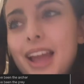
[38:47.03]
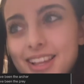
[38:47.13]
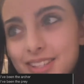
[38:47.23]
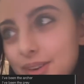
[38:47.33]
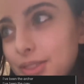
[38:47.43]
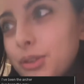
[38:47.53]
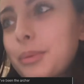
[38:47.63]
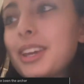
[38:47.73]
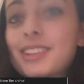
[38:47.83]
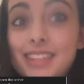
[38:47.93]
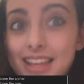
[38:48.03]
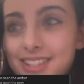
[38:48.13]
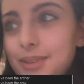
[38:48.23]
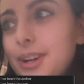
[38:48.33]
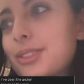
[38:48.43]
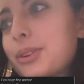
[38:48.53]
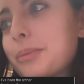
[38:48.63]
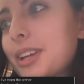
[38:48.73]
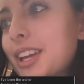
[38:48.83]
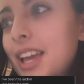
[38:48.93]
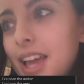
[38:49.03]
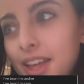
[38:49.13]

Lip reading: because they see right through me.